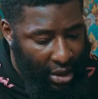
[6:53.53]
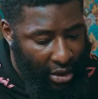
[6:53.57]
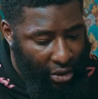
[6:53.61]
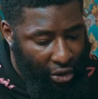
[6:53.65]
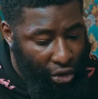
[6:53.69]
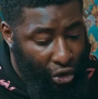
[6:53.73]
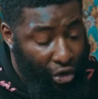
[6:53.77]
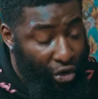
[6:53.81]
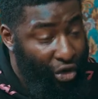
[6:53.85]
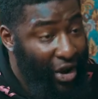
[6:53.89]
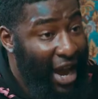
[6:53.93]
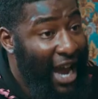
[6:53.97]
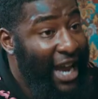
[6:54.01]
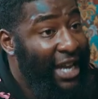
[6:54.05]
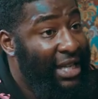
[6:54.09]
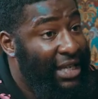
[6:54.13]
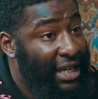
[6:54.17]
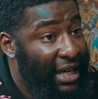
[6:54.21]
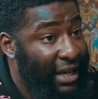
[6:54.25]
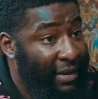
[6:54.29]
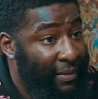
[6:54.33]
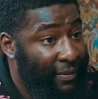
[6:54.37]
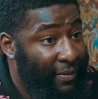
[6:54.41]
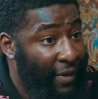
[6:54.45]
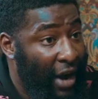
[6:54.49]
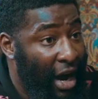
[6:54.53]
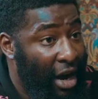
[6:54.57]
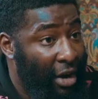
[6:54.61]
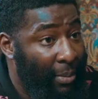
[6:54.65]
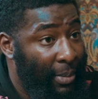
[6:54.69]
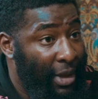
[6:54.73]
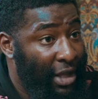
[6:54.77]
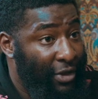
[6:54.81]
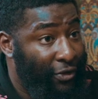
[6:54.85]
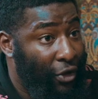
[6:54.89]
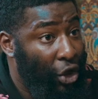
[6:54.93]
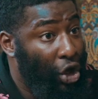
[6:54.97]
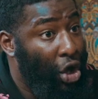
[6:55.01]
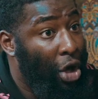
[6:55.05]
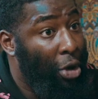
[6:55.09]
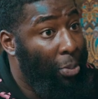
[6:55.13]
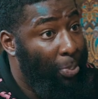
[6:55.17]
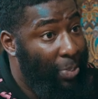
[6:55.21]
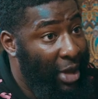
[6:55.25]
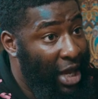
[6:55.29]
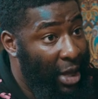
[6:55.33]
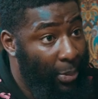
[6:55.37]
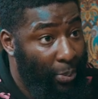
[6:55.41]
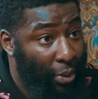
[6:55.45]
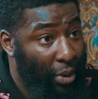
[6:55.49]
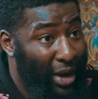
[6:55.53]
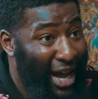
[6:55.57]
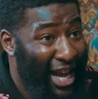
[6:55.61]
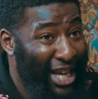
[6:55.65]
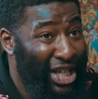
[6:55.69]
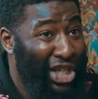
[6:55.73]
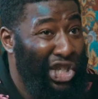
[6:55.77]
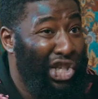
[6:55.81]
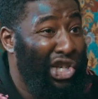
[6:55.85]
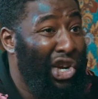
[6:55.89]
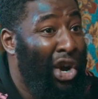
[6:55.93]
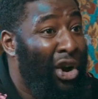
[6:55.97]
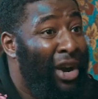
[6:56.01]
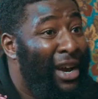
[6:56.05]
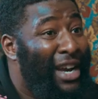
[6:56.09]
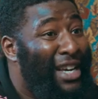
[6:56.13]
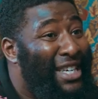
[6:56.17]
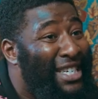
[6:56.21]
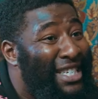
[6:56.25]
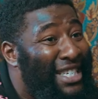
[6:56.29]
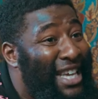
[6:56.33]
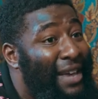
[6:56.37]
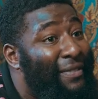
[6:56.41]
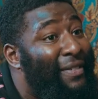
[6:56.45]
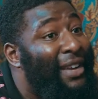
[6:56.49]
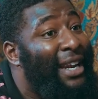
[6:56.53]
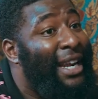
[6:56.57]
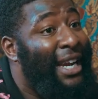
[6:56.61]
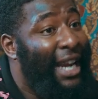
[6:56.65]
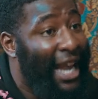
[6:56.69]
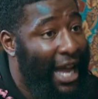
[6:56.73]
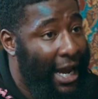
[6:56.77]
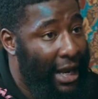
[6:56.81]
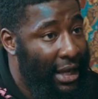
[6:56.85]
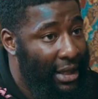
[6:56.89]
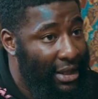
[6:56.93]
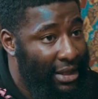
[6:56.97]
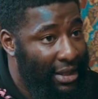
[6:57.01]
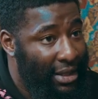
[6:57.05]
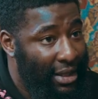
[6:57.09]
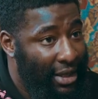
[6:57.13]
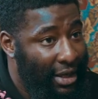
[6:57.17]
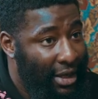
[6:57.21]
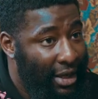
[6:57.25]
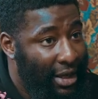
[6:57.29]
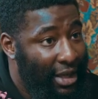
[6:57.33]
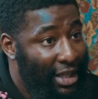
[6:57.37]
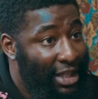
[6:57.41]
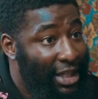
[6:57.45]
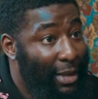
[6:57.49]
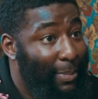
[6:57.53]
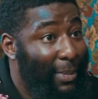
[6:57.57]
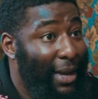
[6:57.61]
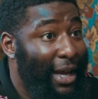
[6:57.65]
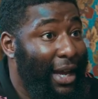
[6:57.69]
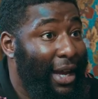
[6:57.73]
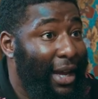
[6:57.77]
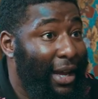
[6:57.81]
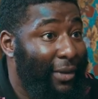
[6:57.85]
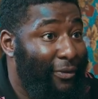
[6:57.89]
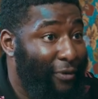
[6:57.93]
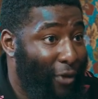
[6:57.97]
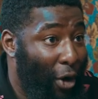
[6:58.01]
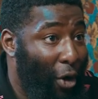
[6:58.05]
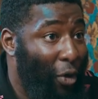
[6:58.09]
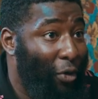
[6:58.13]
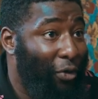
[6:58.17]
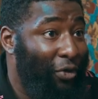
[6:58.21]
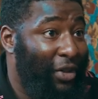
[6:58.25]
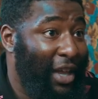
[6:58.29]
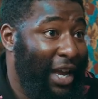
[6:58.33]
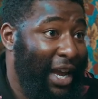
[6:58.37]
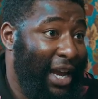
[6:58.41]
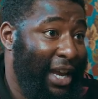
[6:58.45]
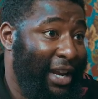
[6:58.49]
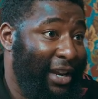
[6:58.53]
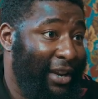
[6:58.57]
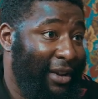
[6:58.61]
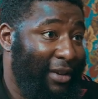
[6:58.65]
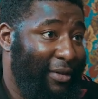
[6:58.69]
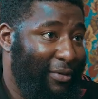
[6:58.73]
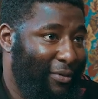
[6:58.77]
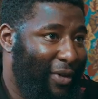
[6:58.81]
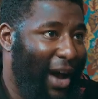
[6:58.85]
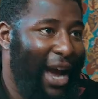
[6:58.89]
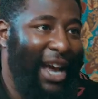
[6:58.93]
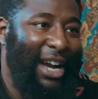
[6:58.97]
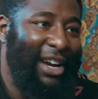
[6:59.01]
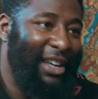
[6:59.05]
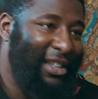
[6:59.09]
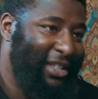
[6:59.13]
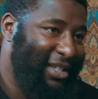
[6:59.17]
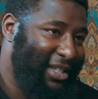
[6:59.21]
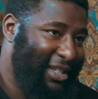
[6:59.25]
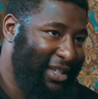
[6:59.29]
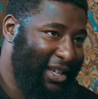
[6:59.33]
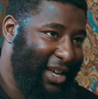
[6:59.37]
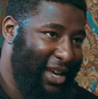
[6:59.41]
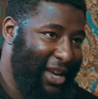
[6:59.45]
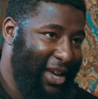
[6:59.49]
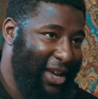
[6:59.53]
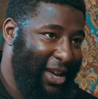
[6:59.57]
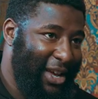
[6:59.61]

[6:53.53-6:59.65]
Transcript: created environments for young people as young as seven and eight to be involved in violence.